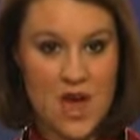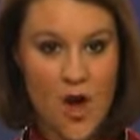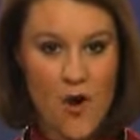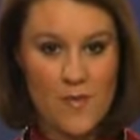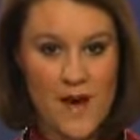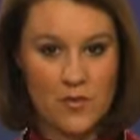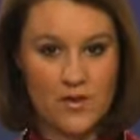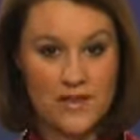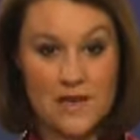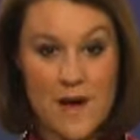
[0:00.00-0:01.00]
OPEC
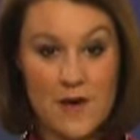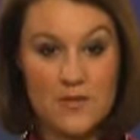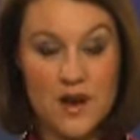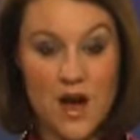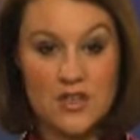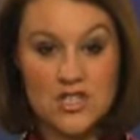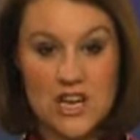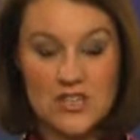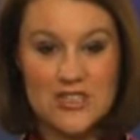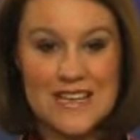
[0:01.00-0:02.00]
will keep output
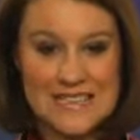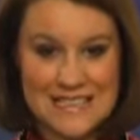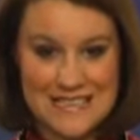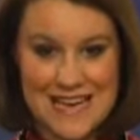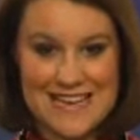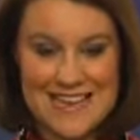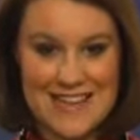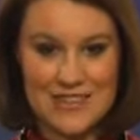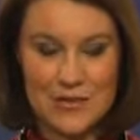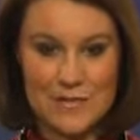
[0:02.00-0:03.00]
unchanged as decided
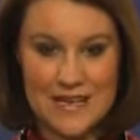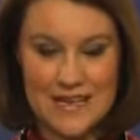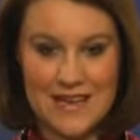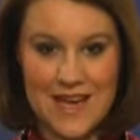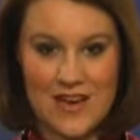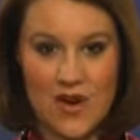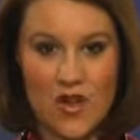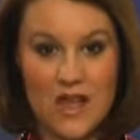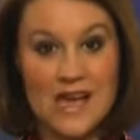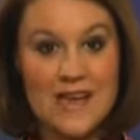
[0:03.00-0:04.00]
at their meeting in
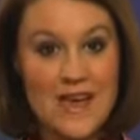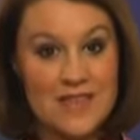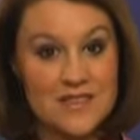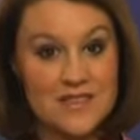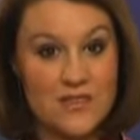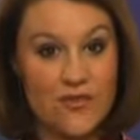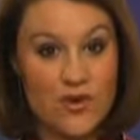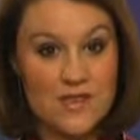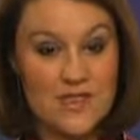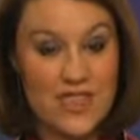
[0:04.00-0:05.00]
Angola. This is the
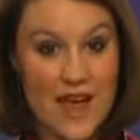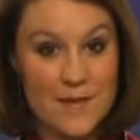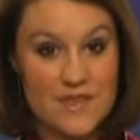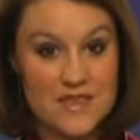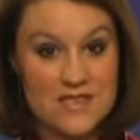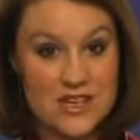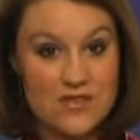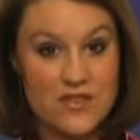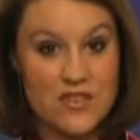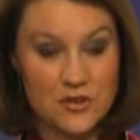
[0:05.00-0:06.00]
fourth time this
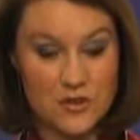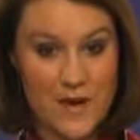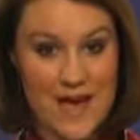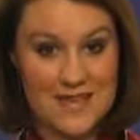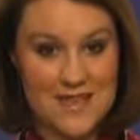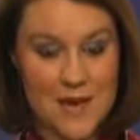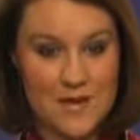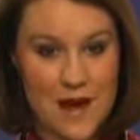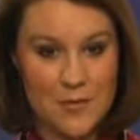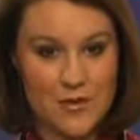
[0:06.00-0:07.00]
year that the group has kept
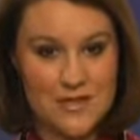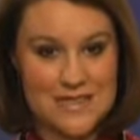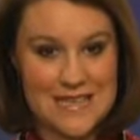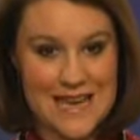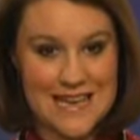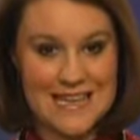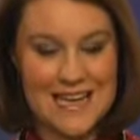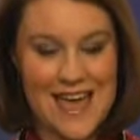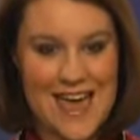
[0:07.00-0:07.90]
output steady.